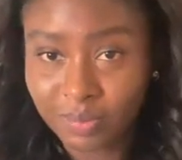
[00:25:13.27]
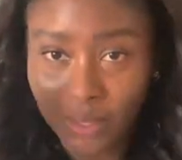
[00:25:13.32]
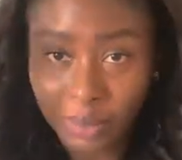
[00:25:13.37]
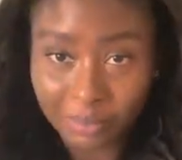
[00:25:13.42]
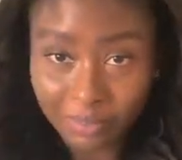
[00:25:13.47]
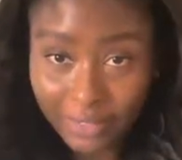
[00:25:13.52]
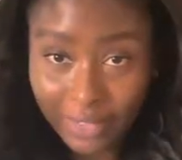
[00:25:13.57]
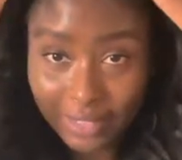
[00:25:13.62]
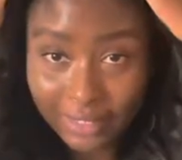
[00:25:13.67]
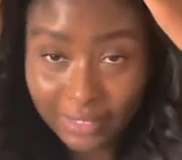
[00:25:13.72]
the
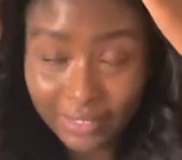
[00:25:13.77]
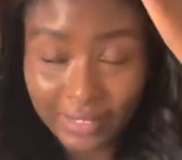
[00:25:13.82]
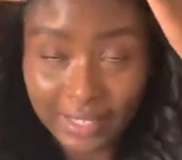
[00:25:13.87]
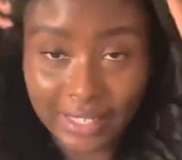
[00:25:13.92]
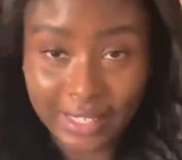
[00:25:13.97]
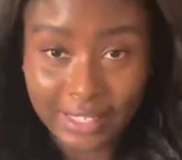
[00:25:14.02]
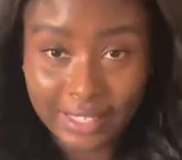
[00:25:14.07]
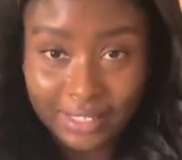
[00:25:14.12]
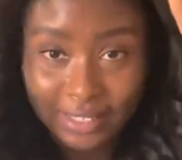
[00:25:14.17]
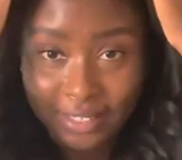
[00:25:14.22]
fact that I
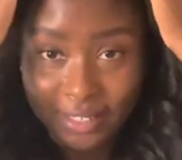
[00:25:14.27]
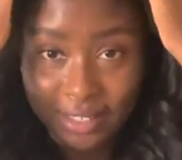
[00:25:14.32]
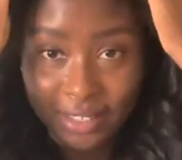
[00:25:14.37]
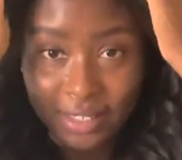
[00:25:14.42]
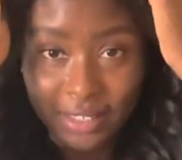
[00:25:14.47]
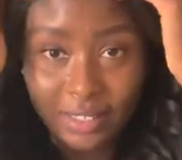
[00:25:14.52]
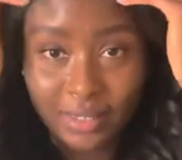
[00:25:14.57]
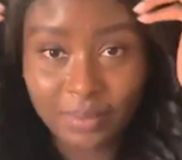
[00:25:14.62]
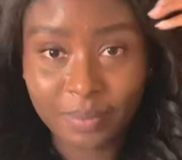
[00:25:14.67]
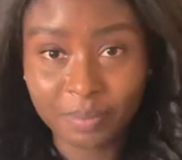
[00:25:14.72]
can't
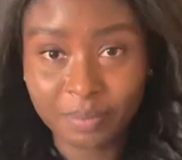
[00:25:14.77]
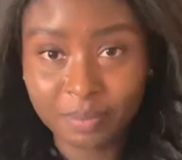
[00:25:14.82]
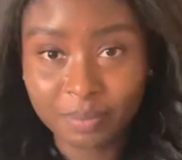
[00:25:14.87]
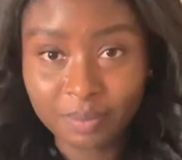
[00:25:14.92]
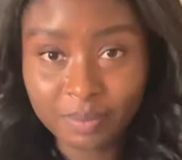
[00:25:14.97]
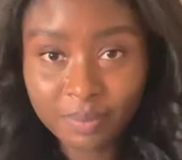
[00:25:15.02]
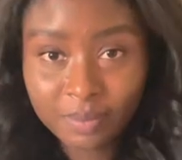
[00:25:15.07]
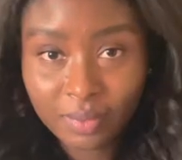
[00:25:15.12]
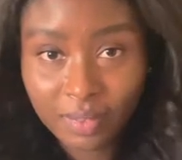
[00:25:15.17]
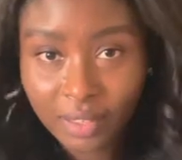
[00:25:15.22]
see,
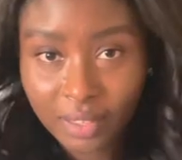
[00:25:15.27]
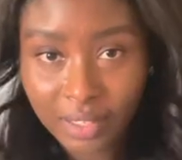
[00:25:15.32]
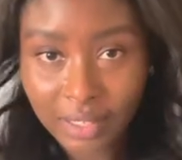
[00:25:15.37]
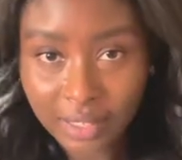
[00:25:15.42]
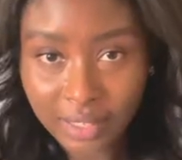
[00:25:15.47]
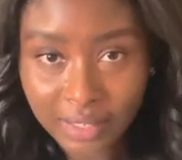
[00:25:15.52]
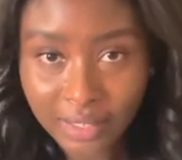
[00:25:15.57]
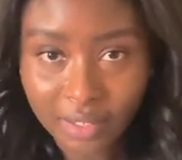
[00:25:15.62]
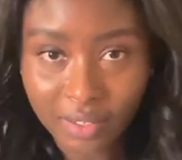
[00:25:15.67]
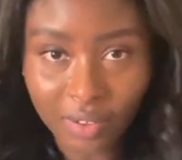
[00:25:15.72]

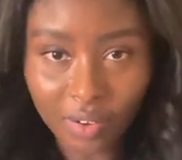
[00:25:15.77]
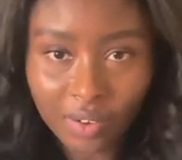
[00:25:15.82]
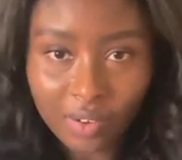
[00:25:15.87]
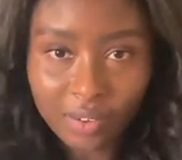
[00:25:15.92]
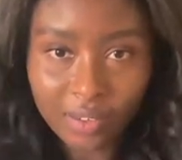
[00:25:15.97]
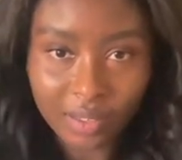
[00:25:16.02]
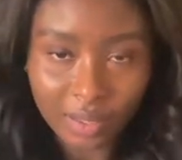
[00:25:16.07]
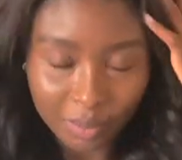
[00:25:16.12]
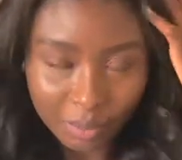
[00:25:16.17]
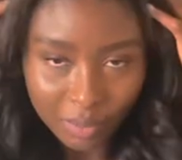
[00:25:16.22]
I think all
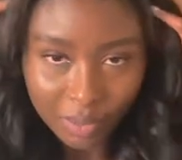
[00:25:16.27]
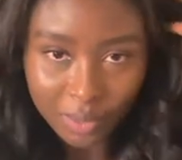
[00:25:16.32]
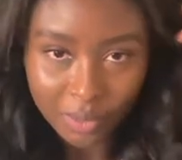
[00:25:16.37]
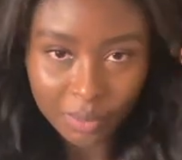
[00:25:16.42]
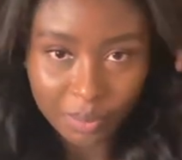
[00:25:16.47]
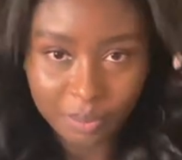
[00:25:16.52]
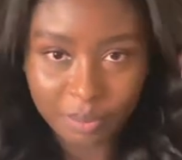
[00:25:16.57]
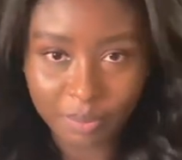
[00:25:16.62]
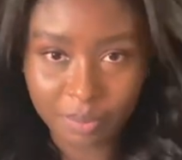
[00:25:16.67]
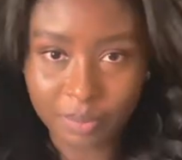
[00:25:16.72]
of them look
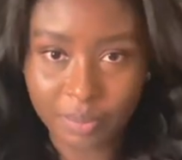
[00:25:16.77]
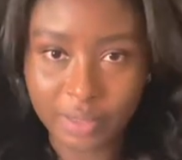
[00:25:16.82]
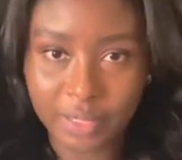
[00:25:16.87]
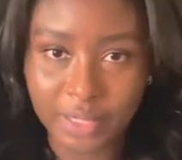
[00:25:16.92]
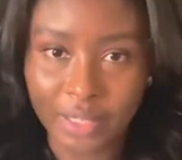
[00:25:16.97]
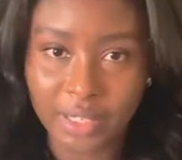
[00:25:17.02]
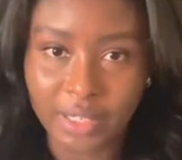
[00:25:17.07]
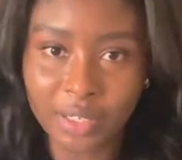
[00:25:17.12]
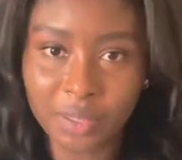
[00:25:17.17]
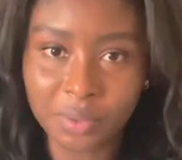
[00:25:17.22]

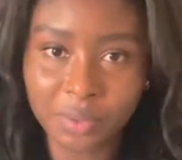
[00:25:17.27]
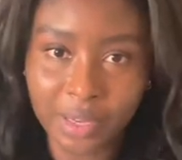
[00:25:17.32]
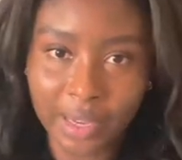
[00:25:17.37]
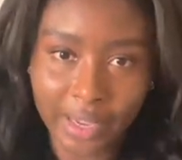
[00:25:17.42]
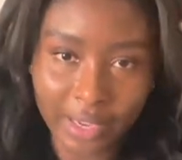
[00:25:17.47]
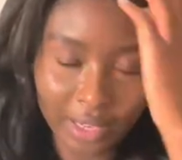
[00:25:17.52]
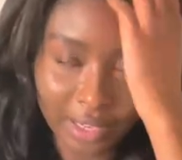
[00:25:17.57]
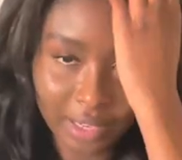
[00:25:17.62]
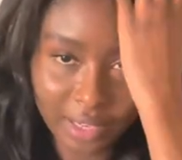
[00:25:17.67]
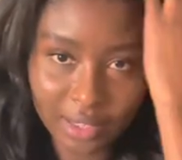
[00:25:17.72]
pretty
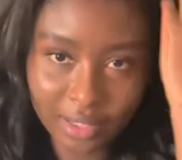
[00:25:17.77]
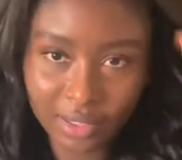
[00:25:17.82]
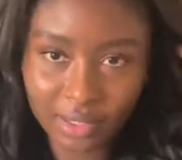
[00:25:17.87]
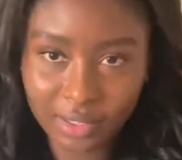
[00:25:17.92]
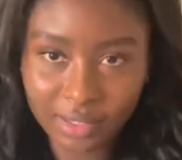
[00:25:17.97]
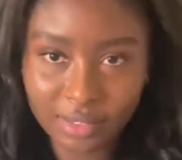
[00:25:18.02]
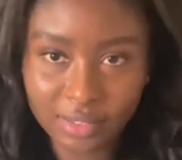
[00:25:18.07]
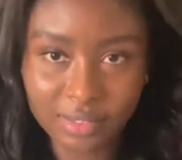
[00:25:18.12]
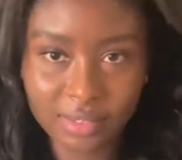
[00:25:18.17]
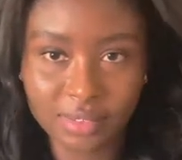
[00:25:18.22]
okay.
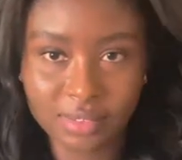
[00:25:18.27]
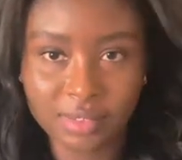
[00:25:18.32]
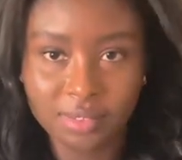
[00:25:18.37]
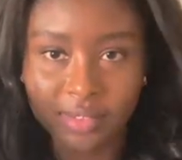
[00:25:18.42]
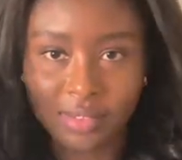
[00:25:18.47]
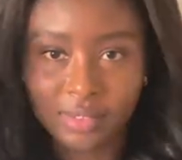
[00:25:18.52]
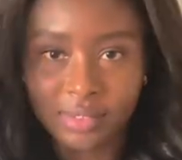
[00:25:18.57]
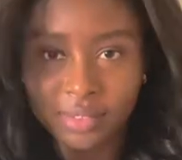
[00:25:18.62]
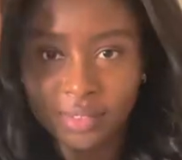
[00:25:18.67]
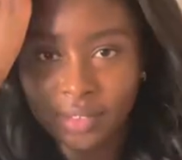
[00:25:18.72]

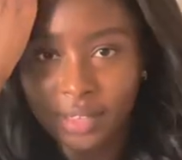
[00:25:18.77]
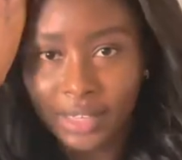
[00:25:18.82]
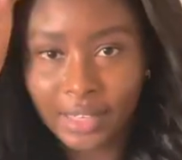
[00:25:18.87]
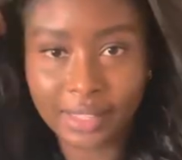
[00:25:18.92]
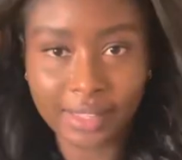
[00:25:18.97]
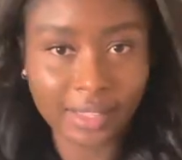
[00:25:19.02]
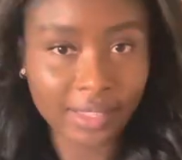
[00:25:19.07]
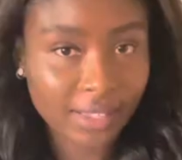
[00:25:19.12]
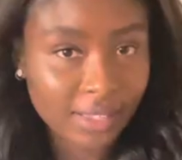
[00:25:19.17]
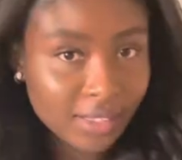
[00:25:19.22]
I
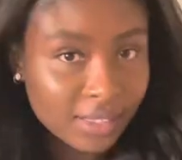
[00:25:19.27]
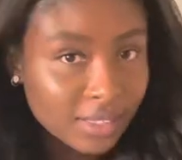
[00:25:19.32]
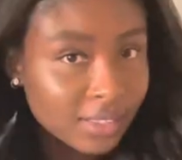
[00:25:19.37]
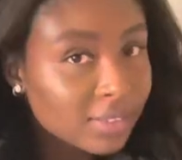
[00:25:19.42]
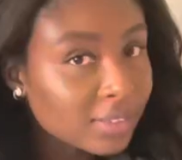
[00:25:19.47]
think.